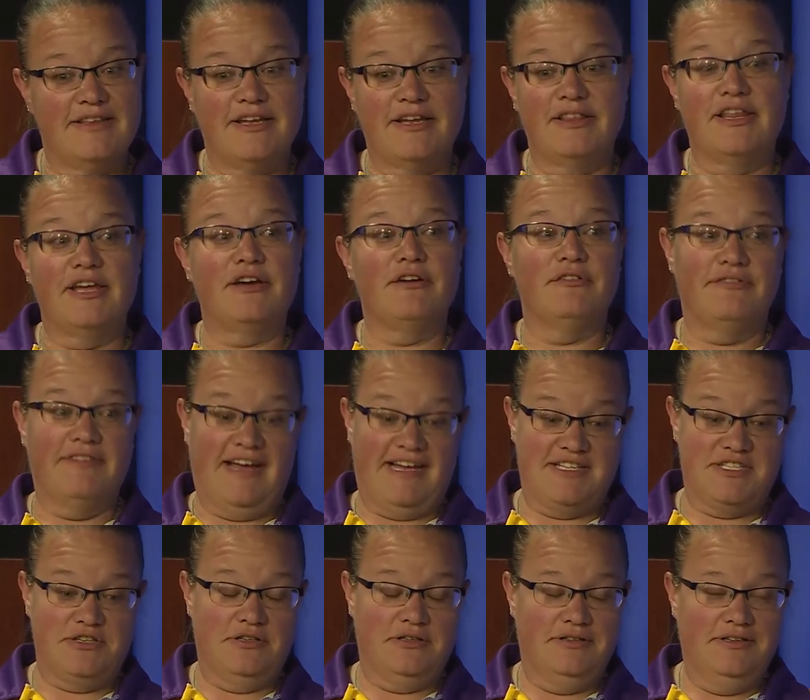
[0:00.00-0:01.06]
they, they go
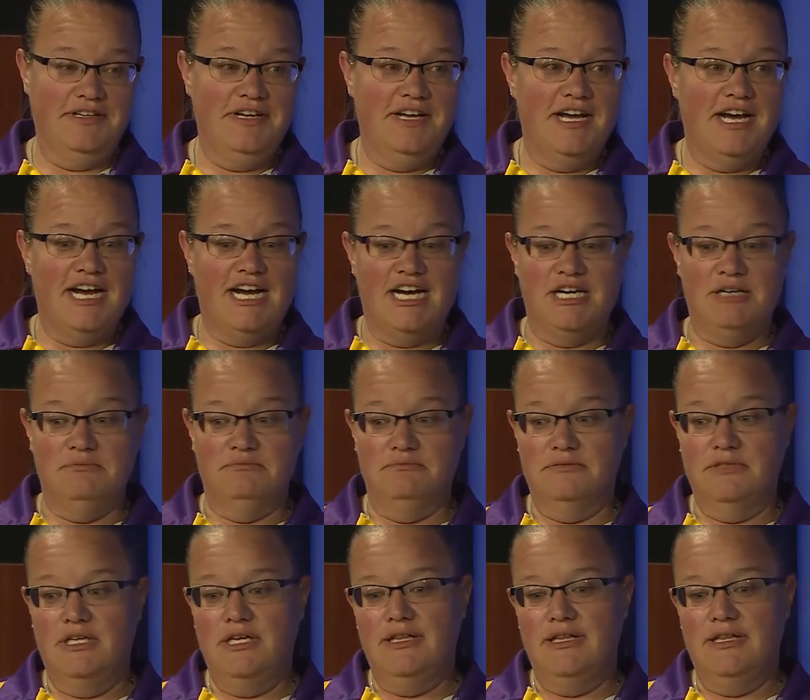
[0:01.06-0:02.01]
faster. Mm -hmm. um,